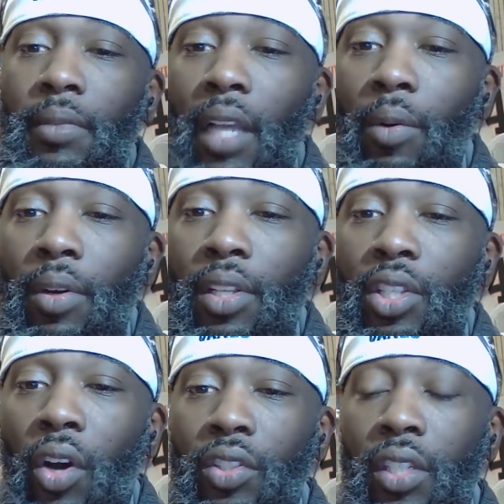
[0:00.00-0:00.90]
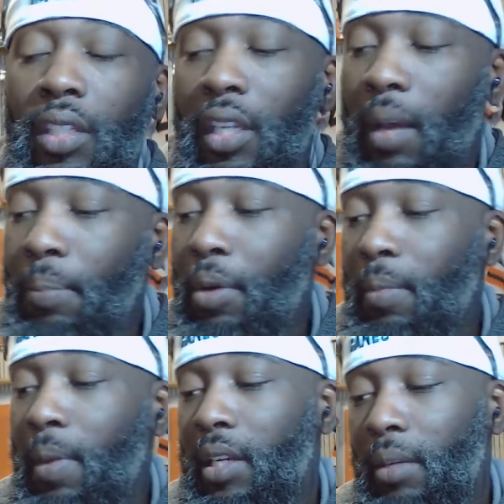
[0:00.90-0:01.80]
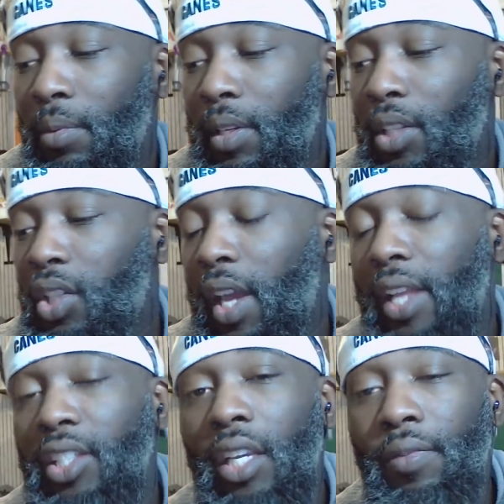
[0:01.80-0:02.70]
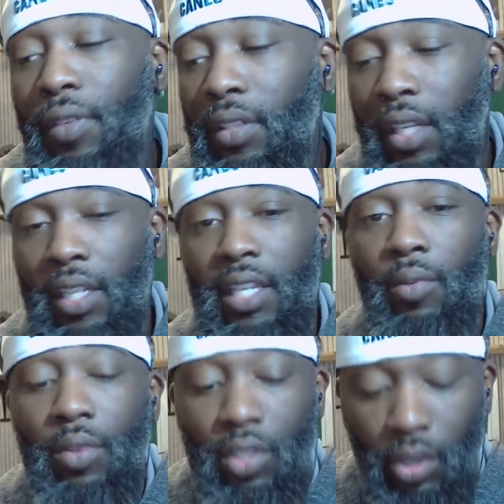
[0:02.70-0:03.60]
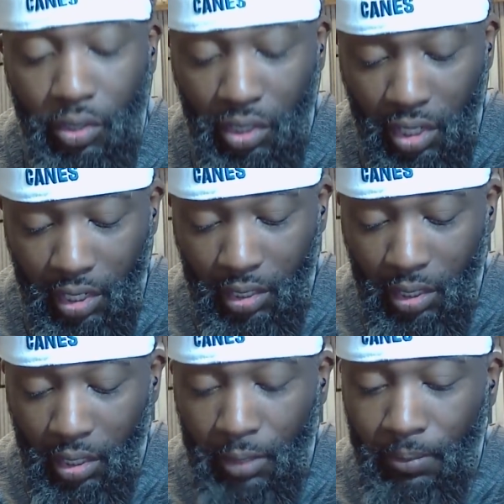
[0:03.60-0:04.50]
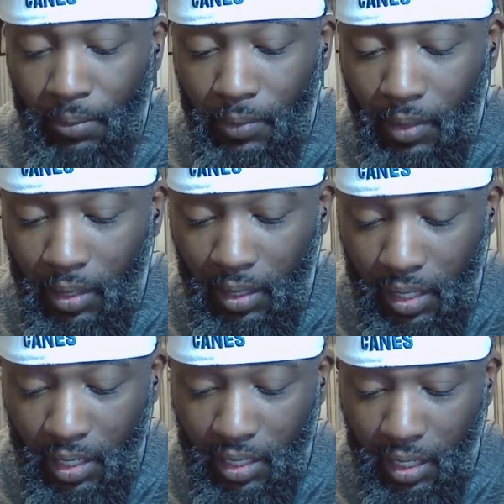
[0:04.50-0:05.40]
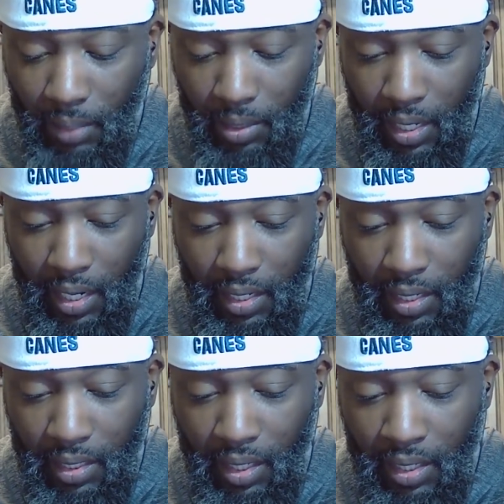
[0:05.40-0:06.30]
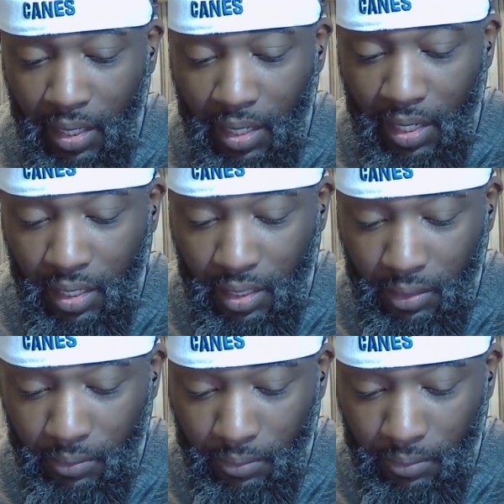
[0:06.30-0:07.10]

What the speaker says: I want to talk to Dennis. I'm putting my number in the chat just for Dennis. I want to talk to Dennis. It's something that I've done to Dennis.